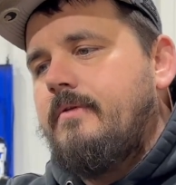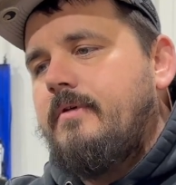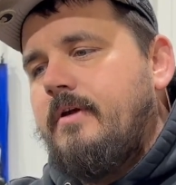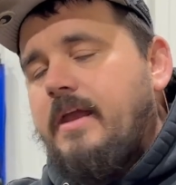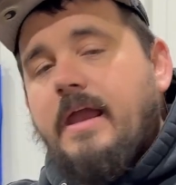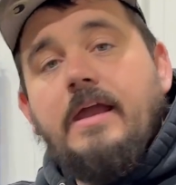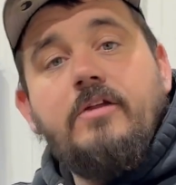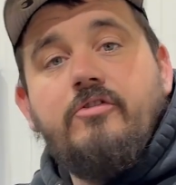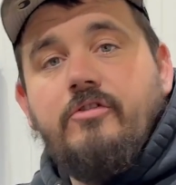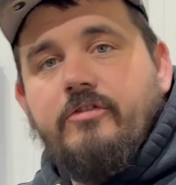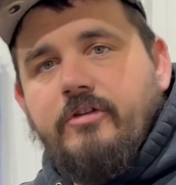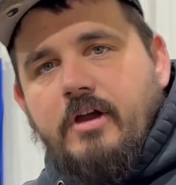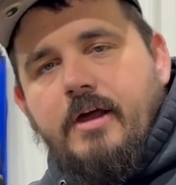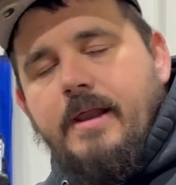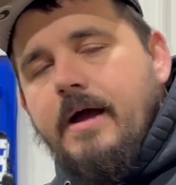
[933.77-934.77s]
gauges
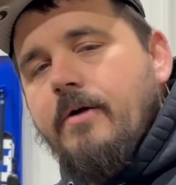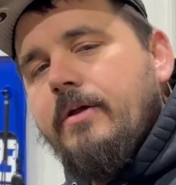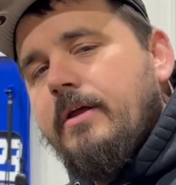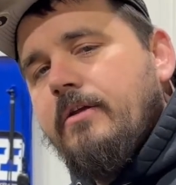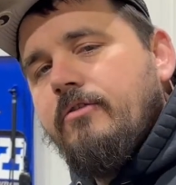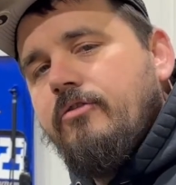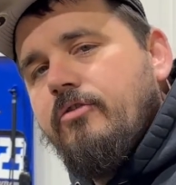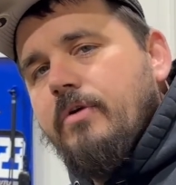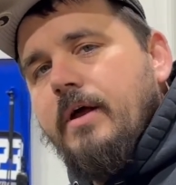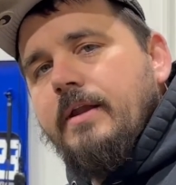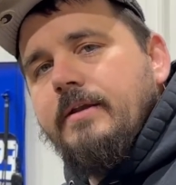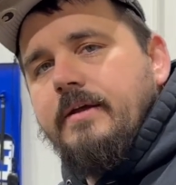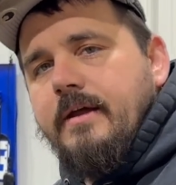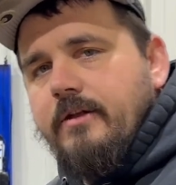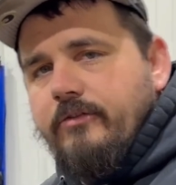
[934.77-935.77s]
cut out into it.
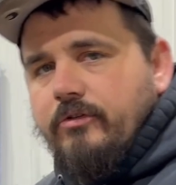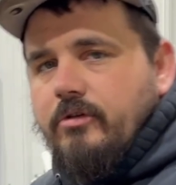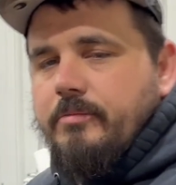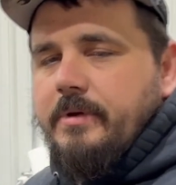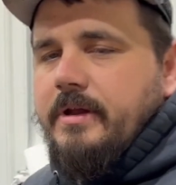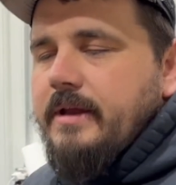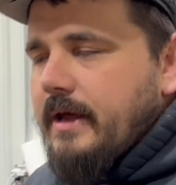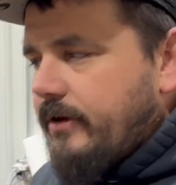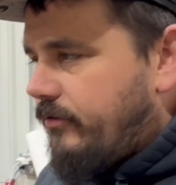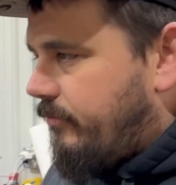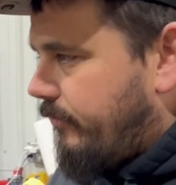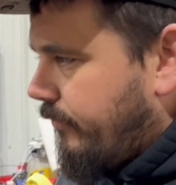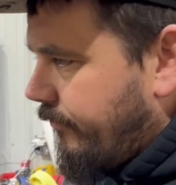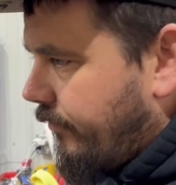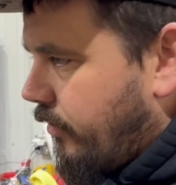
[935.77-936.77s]
And so it'll be a nice
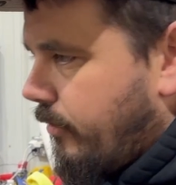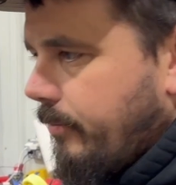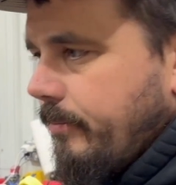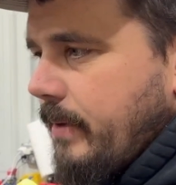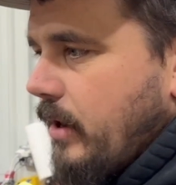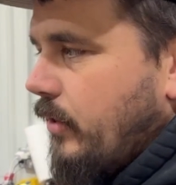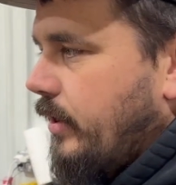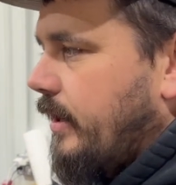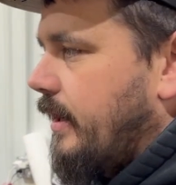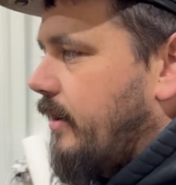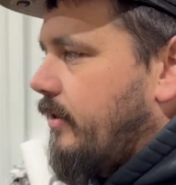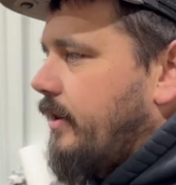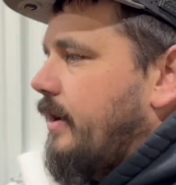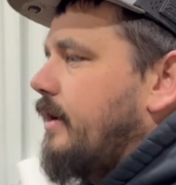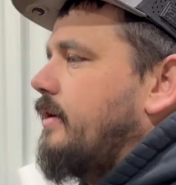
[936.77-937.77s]
firm mounting
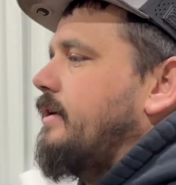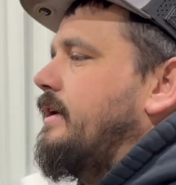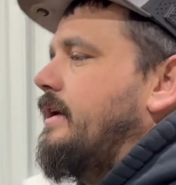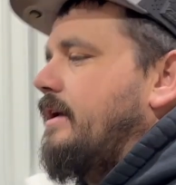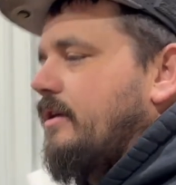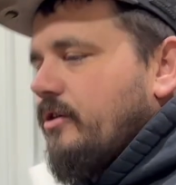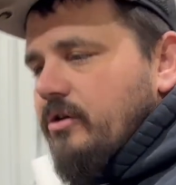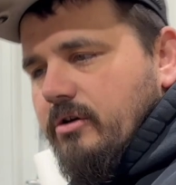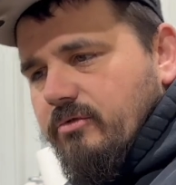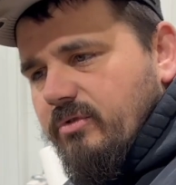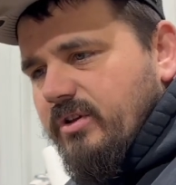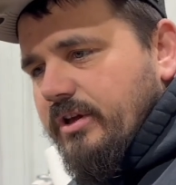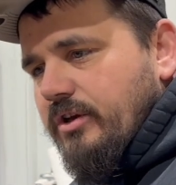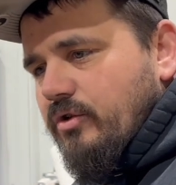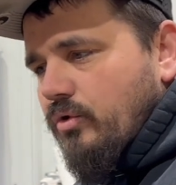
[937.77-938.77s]
area, look
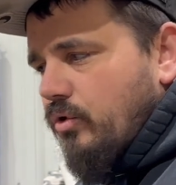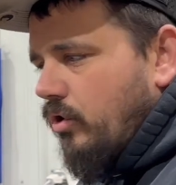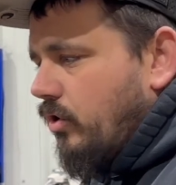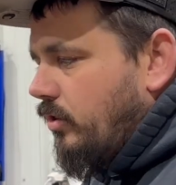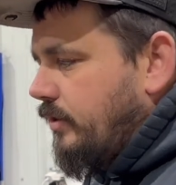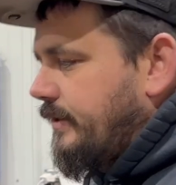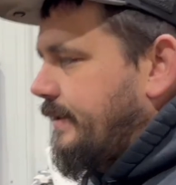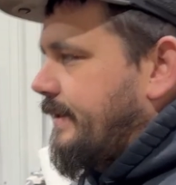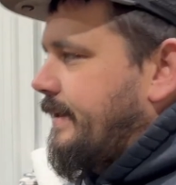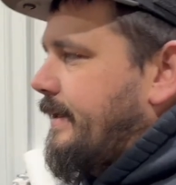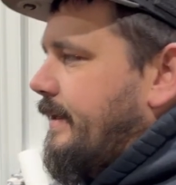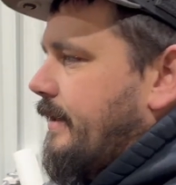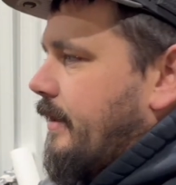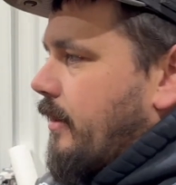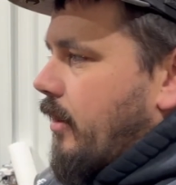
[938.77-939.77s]
really cool,
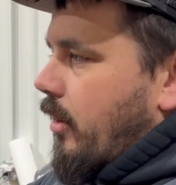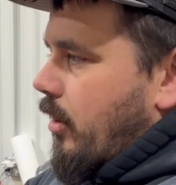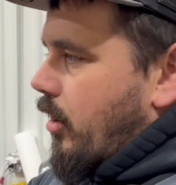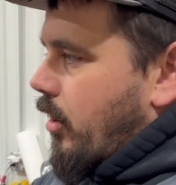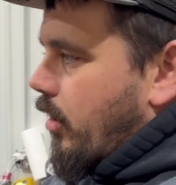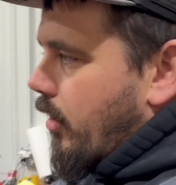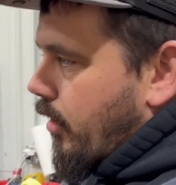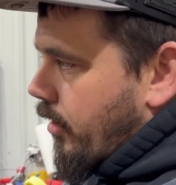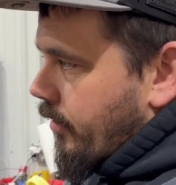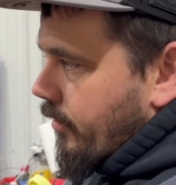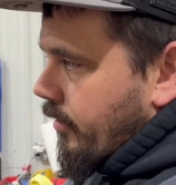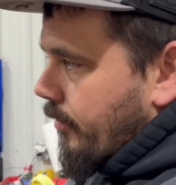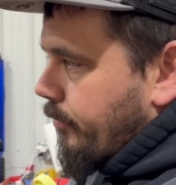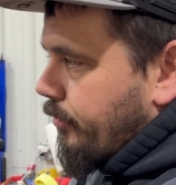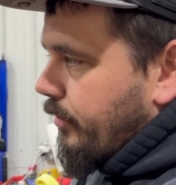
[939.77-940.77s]
all
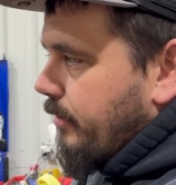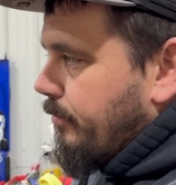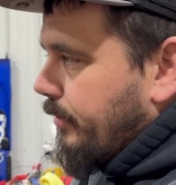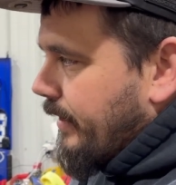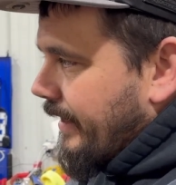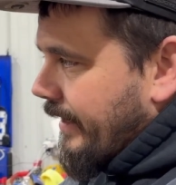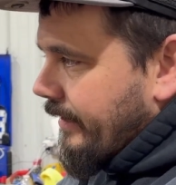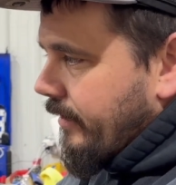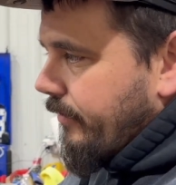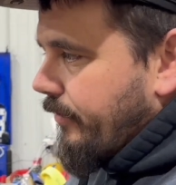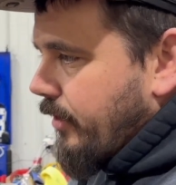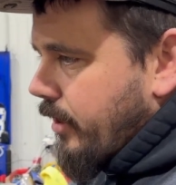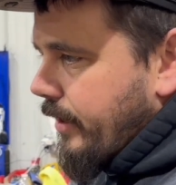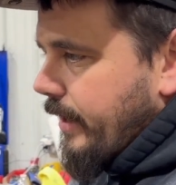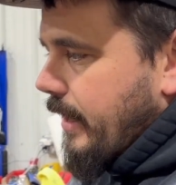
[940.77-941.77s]
pre-planned and
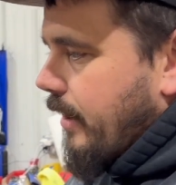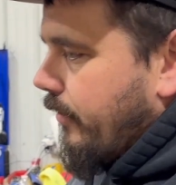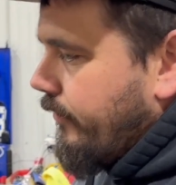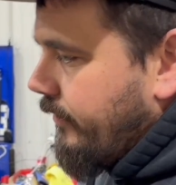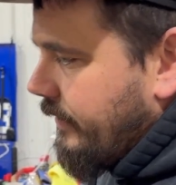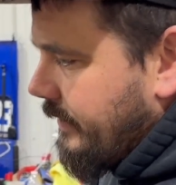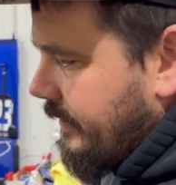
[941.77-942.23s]
thought out.